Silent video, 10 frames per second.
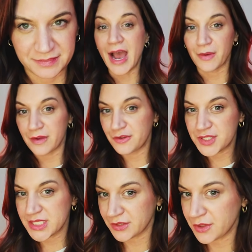Now, if you
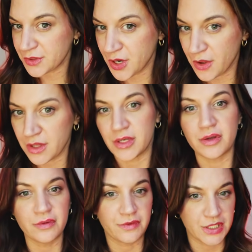still don't know the
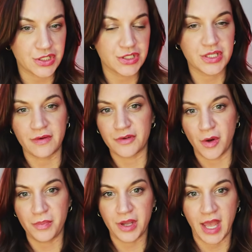new features of
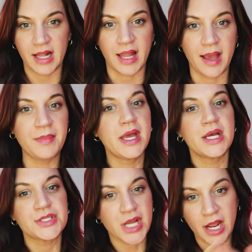Notebook LM,
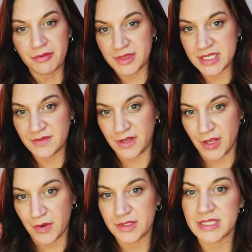check out this
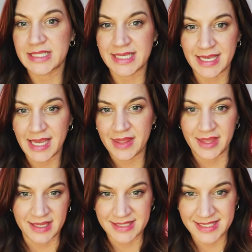video to see
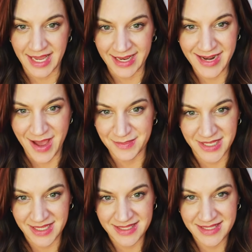the insane
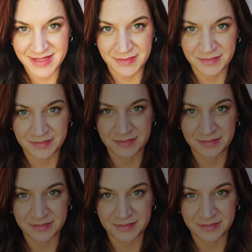updates.